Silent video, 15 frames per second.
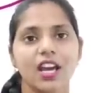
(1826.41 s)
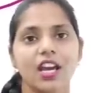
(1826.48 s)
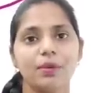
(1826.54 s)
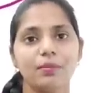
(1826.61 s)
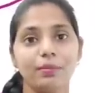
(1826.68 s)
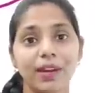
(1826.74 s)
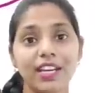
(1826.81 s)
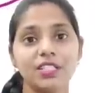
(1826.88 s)

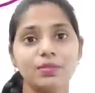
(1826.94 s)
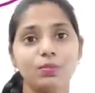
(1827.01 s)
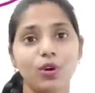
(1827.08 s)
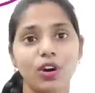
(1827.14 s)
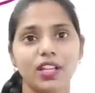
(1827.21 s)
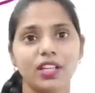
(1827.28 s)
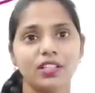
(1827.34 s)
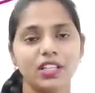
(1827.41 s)
uh, mains
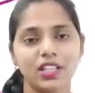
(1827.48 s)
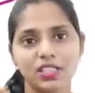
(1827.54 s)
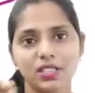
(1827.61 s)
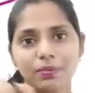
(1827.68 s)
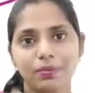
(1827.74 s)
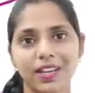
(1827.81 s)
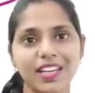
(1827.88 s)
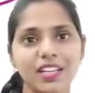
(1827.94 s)
body that is
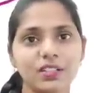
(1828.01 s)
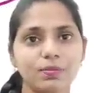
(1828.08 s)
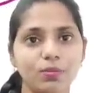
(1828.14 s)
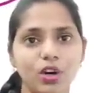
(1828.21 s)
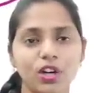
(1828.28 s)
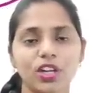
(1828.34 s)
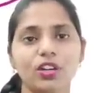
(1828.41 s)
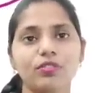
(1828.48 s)
the main
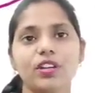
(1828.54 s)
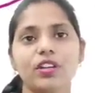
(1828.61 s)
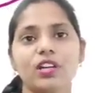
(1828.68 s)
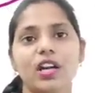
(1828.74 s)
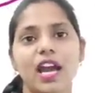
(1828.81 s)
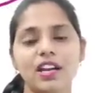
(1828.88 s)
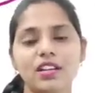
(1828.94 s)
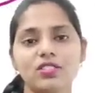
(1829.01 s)
body of the
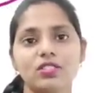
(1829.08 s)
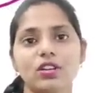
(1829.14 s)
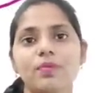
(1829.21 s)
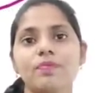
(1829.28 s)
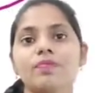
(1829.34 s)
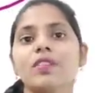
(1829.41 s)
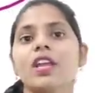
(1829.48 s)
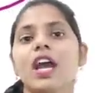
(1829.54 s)
answer